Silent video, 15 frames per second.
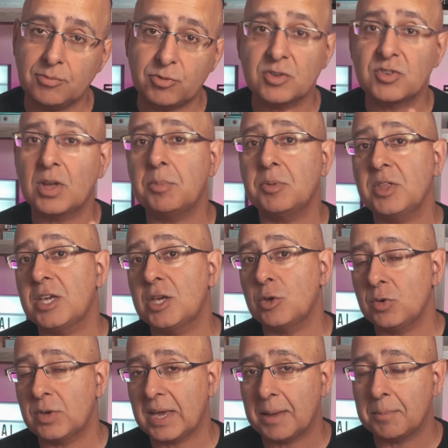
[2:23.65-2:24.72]
For example, the
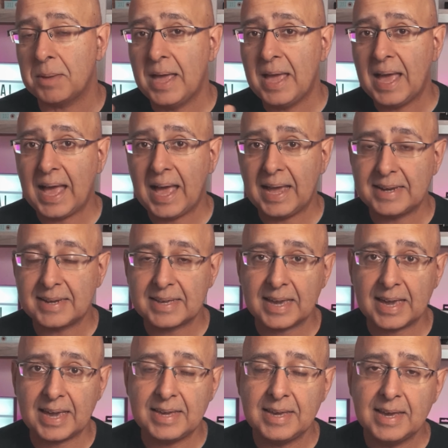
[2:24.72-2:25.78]
Qoocam eight
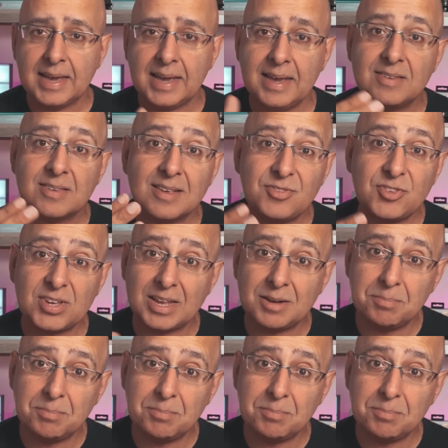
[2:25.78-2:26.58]
K is ten